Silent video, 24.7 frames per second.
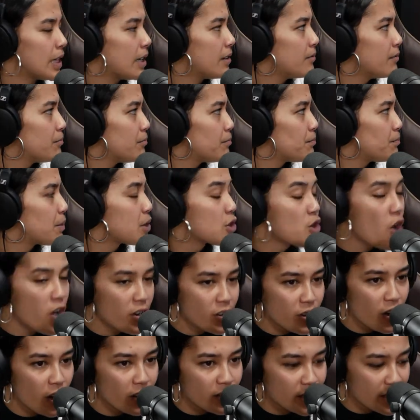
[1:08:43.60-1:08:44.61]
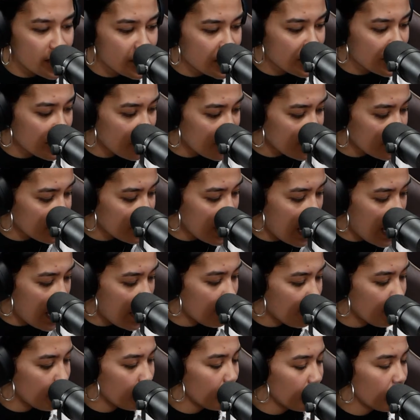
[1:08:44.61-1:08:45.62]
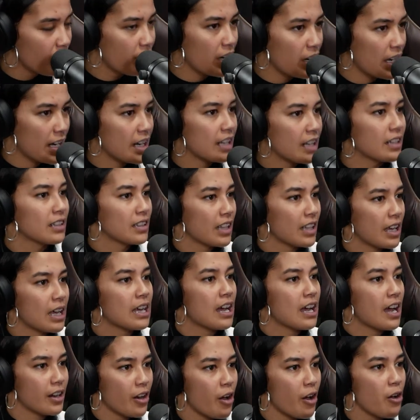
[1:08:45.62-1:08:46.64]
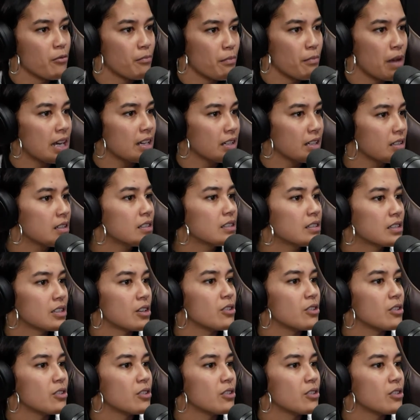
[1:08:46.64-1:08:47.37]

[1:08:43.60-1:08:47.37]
Yeah. But not forgetting that I know men